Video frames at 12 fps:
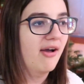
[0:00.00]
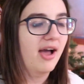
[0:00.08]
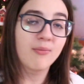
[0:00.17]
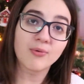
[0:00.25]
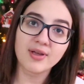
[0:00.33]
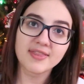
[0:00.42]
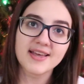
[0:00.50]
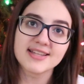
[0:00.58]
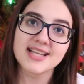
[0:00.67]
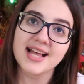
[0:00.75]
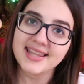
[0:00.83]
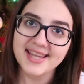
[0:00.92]
I won't get that
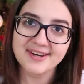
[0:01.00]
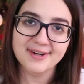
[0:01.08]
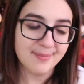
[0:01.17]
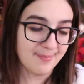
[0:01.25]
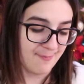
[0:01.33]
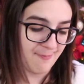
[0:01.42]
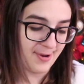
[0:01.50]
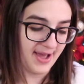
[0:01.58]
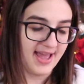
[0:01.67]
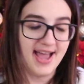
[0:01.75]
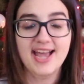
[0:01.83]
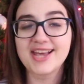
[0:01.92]
till later,
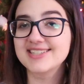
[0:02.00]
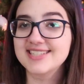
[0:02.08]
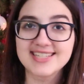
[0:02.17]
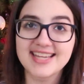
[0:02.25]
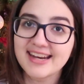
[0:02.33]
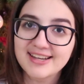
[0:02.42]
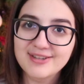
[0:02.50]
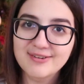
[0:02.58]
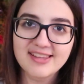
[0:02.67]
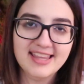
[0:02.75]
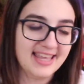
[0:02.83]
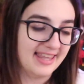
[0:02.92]
but I did get a
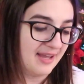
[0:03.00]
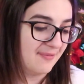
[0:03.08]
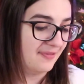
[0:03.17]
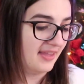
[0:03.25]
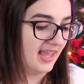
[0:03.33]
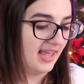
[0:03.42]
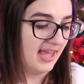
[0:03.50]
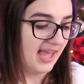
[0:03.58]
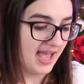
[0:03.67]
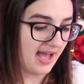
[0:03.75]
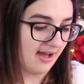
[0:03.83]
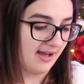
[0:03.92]
ukulele.
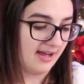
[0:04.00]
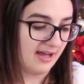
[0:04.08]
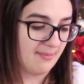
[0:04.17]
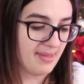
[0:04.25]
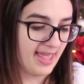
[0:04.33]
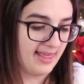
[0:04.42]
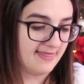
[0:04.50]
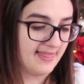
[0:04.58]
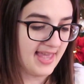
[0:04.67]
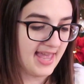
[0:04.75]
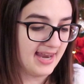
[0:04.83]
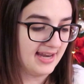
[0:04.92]
And
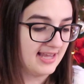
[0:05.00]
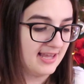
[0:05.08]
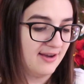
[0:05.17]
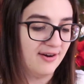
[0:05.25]
then